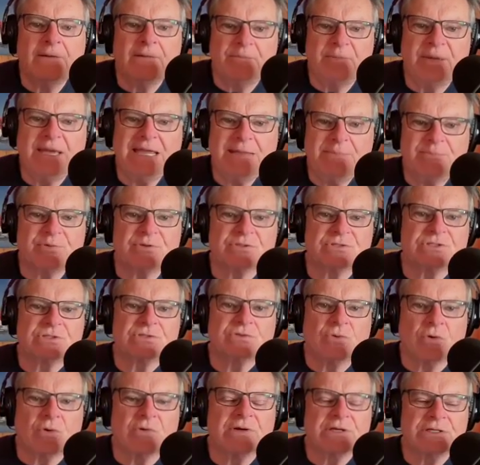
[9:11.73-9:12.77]
paper
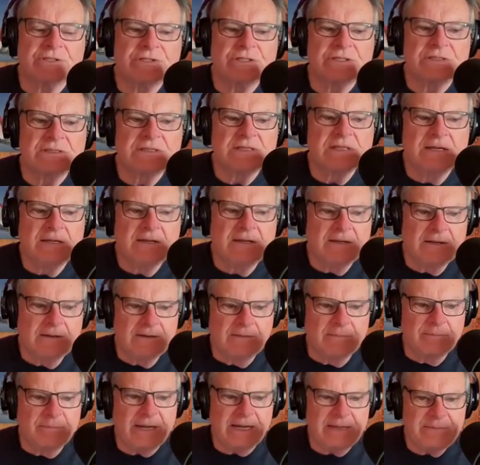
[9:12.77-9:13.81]
storages
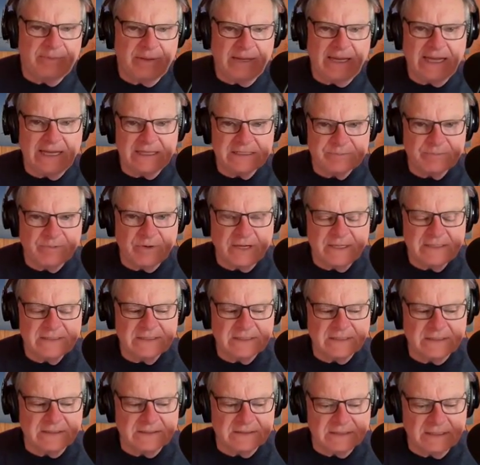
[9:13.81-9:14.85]
by past
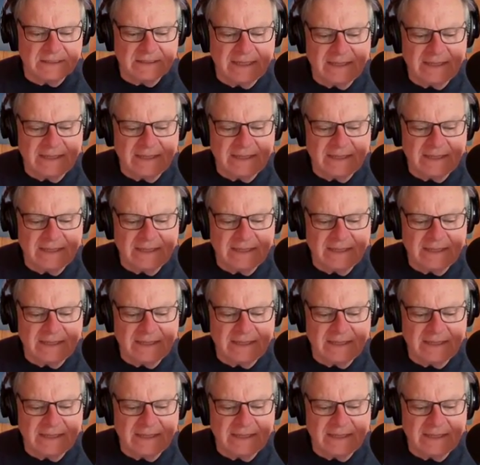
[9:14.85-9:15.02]
presidents?